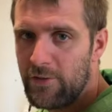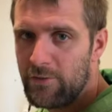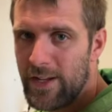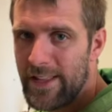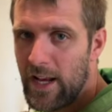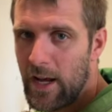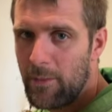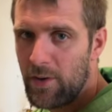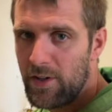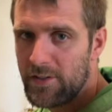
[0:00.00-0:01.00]
and read that
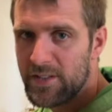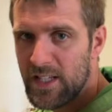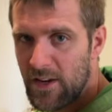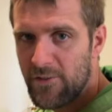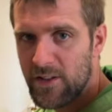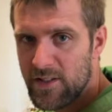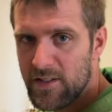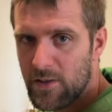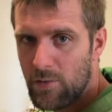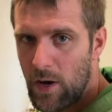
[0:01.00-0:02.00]
number and see if it's
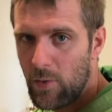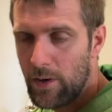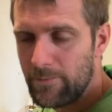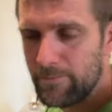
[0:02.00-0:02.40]
the right one.